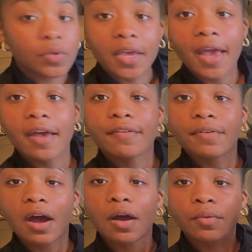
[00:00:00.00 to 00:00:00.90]

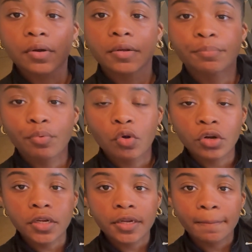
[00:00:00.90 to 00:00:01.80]
have our
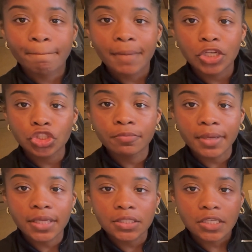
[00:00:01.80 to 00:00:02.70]
important
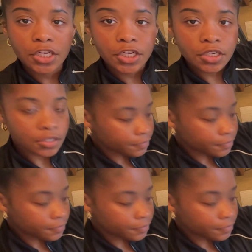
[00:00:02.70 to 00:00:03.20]
measurements here,